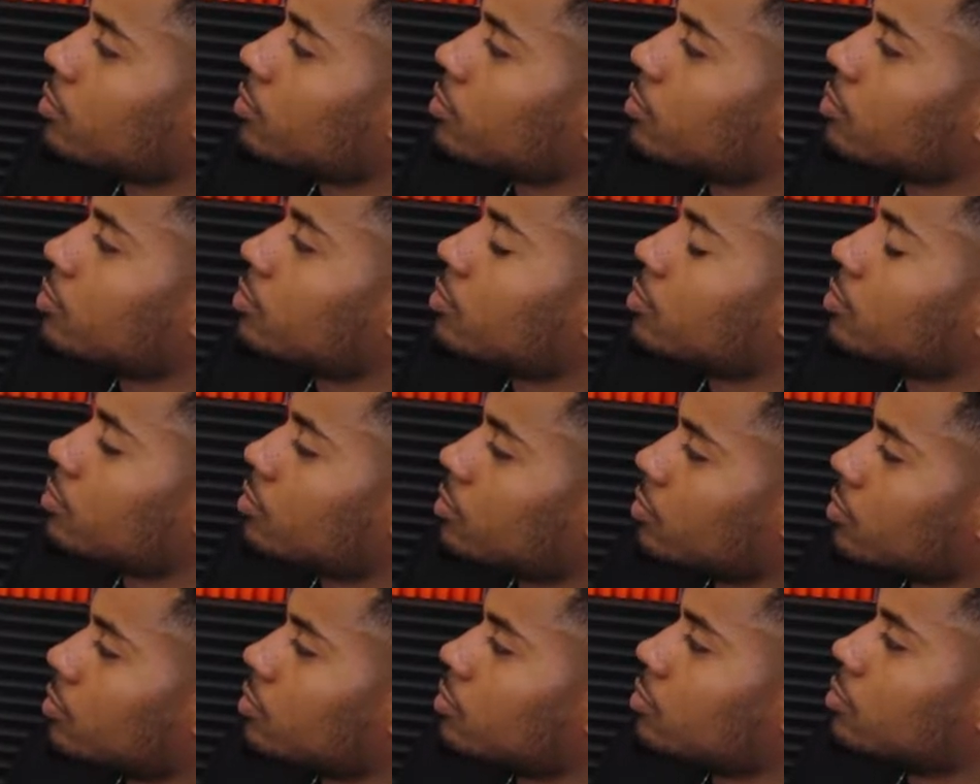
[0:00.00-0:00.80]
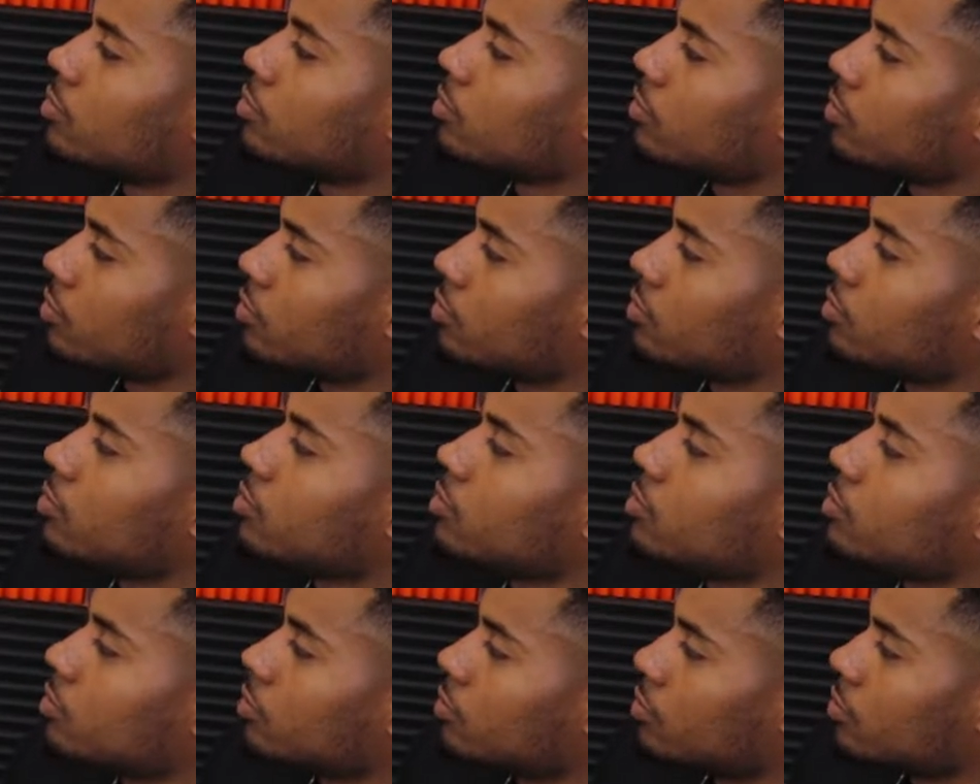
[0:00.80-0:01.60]

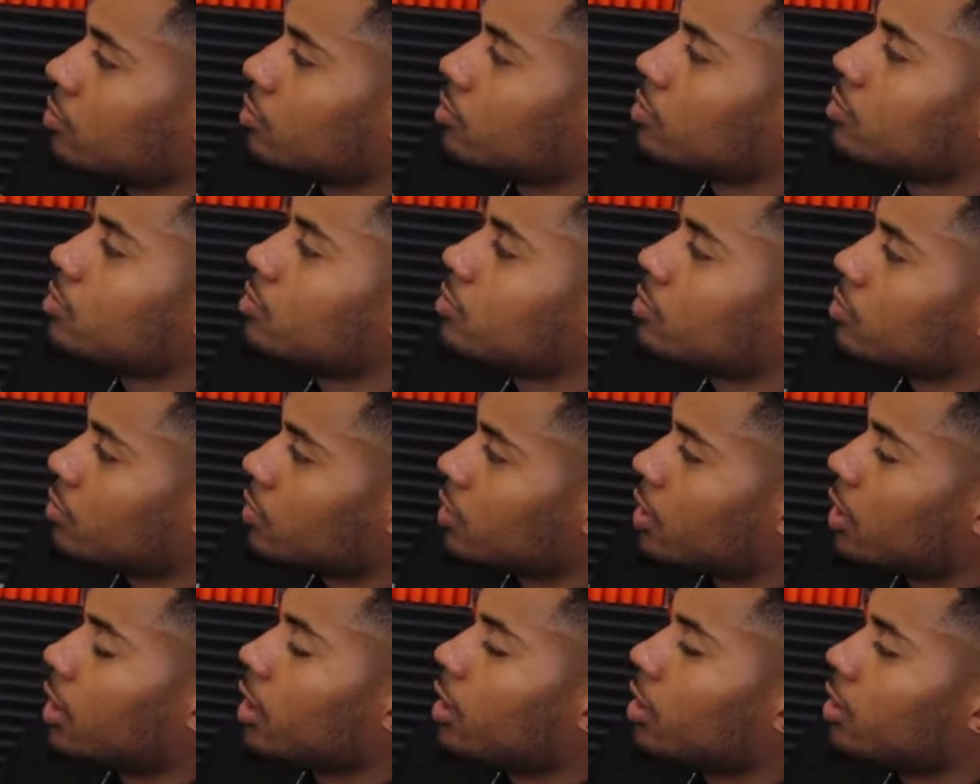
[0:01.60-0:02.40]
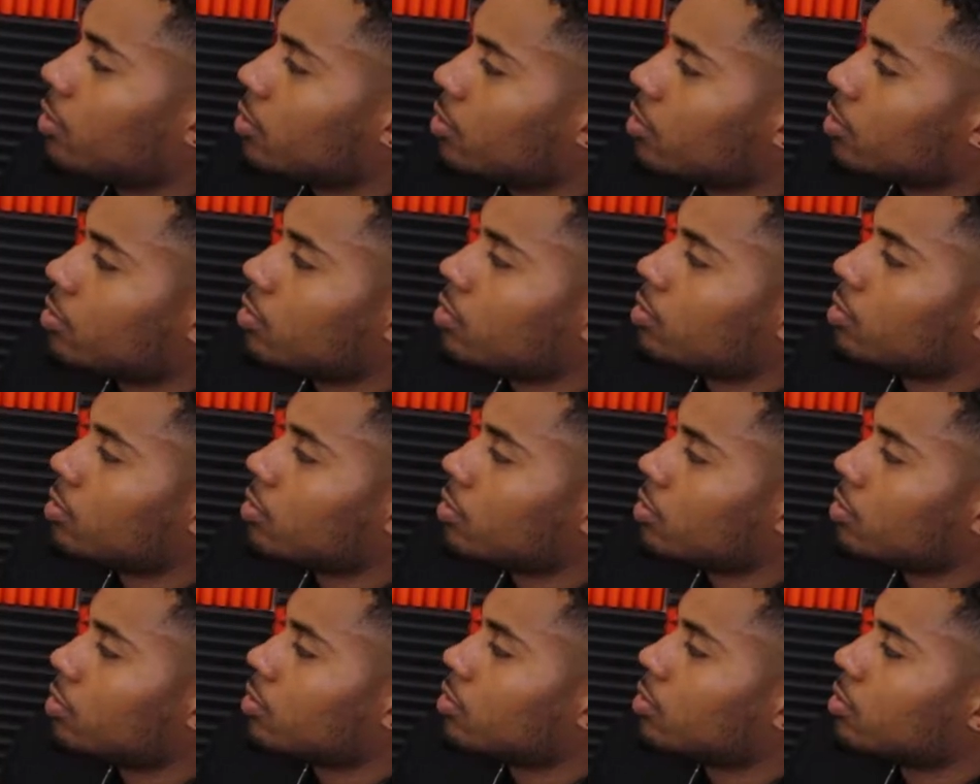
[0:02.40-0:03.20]

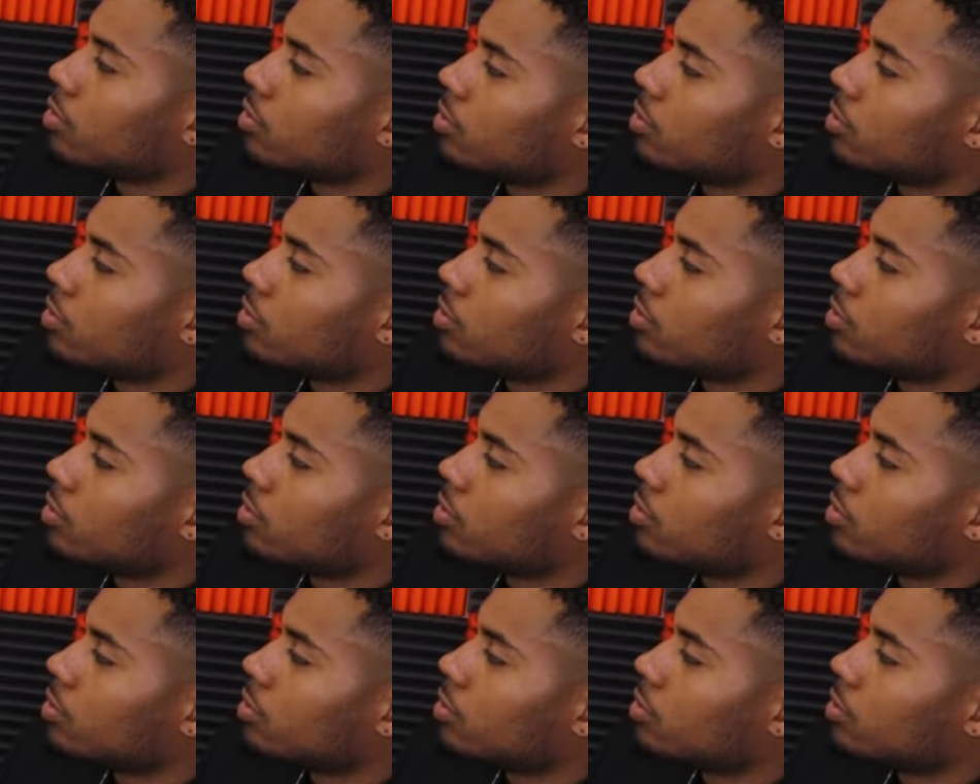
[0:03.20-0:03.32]
(silent)